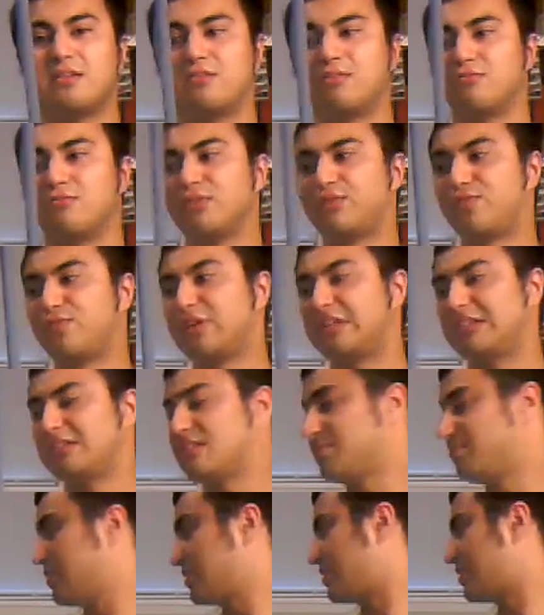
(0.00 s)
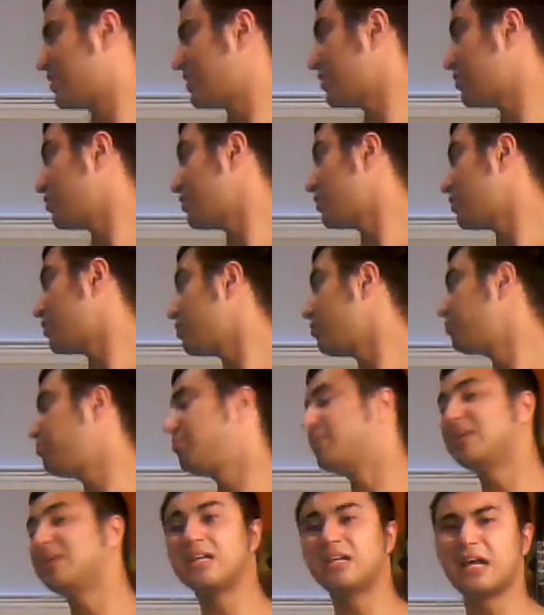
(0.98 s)
reflective material,
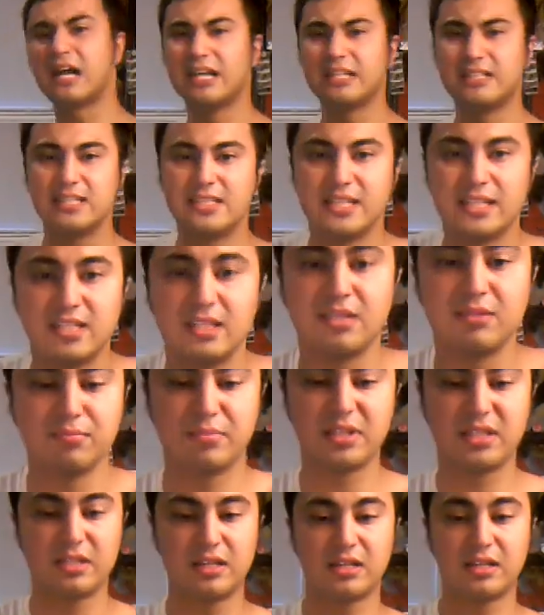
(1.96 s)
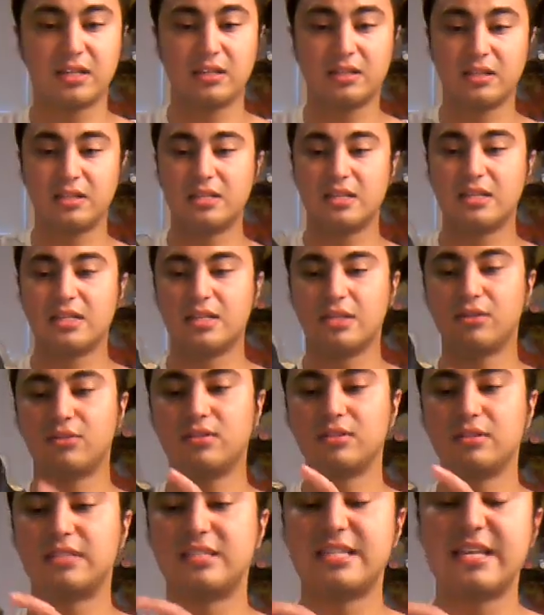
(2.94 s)
but I didn't because
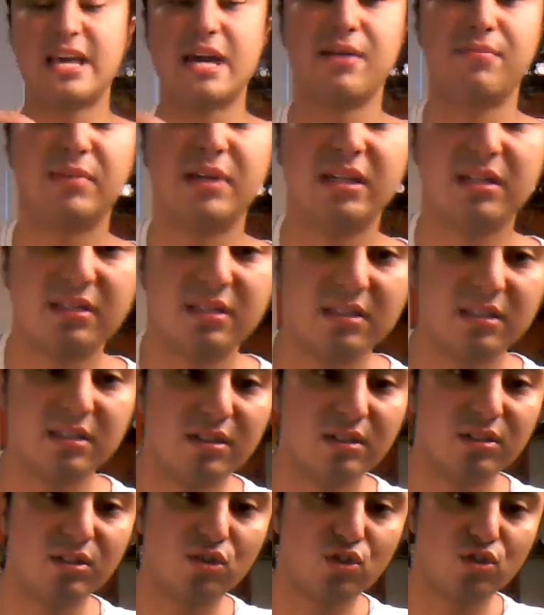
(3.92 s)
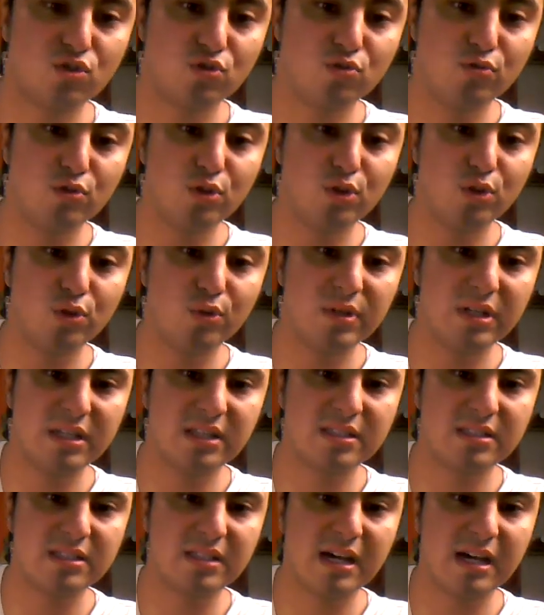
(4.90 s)
it'll damage the screw
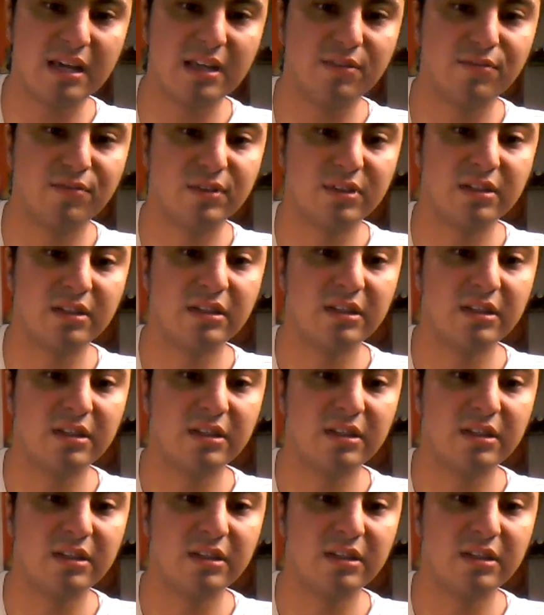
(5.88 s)
inside of it.